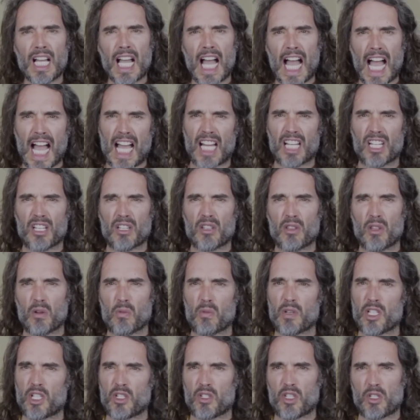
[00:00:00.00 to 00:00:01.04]
and that
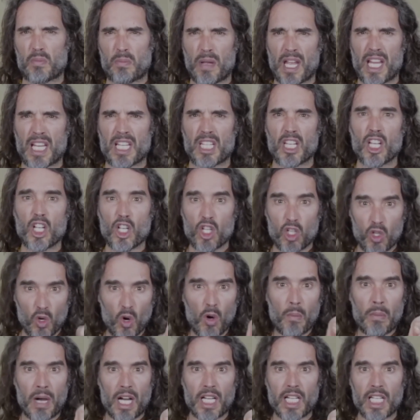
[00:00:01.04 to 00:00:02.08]
we should spend your
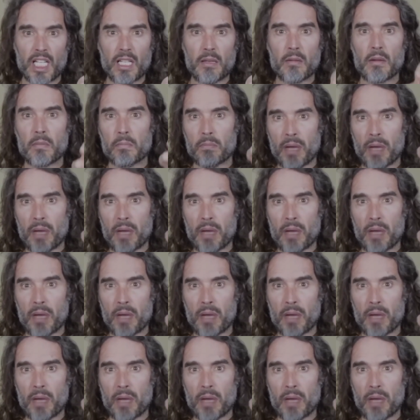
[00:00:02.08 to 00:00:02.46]
money,